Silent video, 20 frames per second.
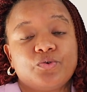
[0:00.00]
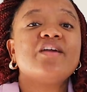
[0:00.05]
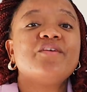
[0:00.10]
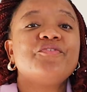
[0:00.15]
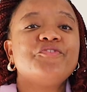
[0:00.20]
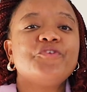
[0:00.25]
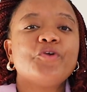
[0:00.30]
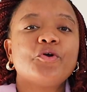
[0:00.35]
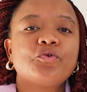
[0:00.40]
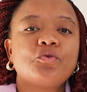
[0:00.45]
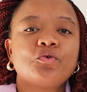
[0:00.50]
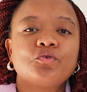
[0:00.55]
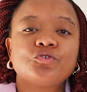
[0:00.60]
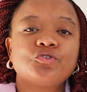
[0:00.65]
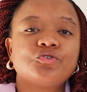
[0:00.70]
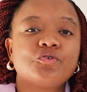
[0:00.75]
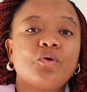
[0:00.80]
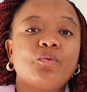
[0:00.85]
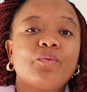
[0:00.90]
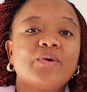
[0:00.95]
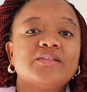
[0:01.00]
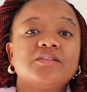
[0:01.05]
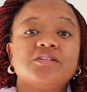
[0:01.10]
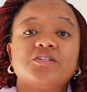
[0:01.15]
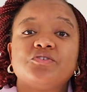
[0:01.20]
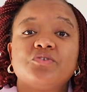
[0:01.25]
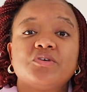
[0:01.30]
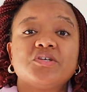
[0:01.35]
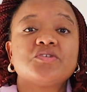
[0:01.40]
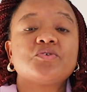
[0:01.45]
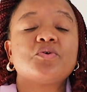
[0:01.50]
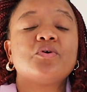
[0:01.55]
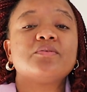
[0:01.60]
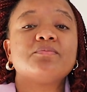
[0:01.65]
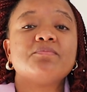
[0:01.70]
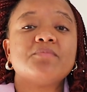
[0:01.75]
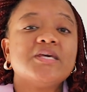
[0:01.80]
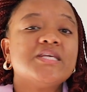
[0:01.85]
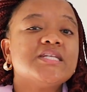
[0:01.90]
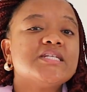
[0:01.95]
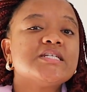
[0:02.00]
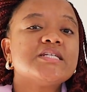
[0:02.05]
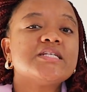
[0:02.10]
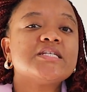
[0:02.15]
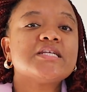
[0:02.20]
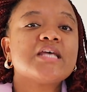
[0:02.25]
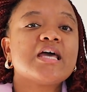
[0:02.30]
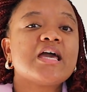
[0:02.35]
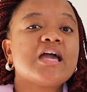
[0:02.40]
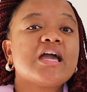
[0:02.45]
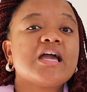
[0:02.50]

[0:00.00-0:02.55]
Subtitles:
If you're not sure what the dress code means,